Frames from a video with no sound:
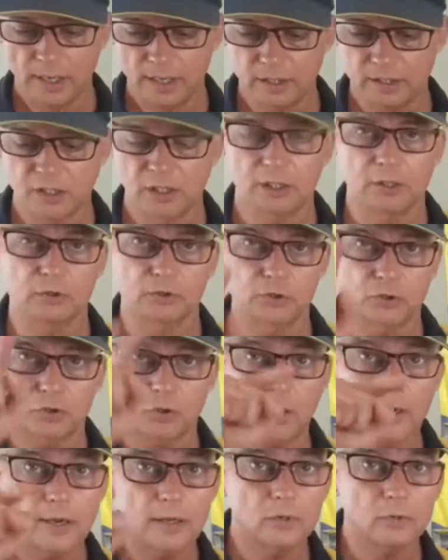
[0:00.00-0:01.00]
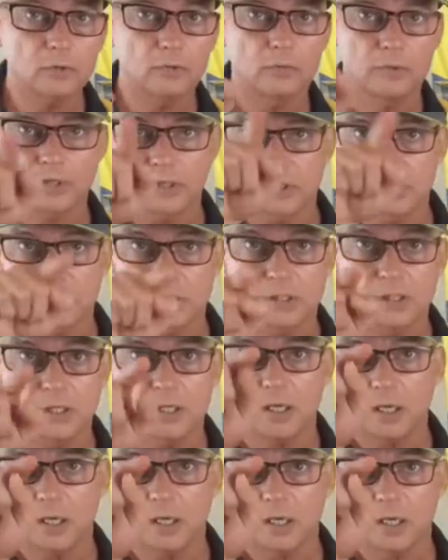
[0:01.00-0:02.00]
and it's a little triangle with a
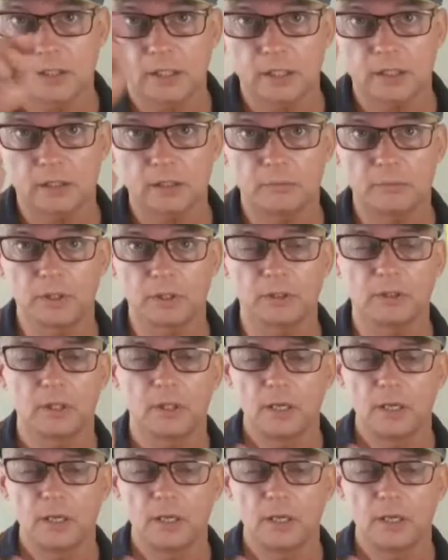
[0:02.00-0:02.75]
C and a tick in the middle,